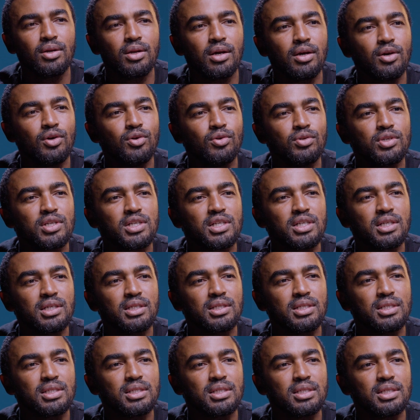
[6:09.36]
You're like, oh
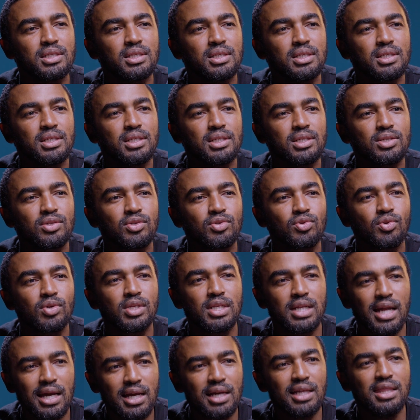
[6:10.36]
shit. So
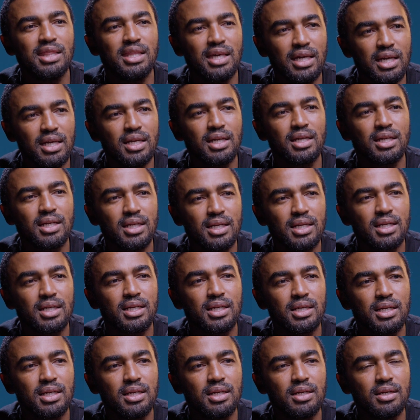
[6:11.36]
it's like a thing.
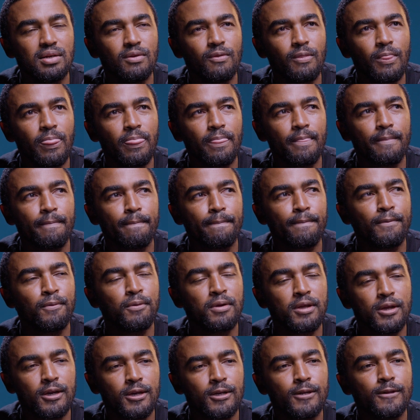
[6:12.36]

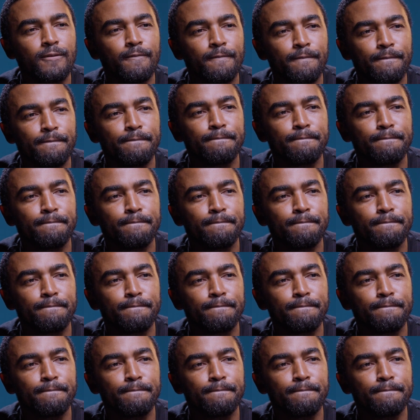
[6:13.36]
Okay.